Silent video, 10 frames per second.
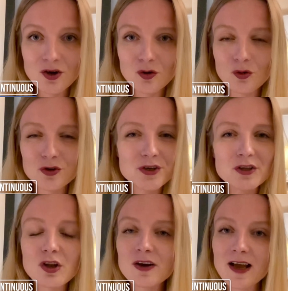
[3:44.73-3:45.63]
or no
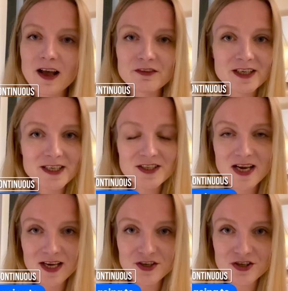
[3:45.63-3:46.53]
longer have any
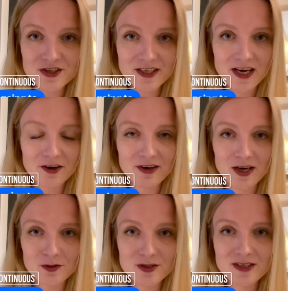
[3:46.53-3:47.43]
intention to carry
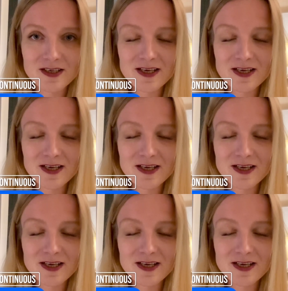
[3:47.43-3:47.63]
out.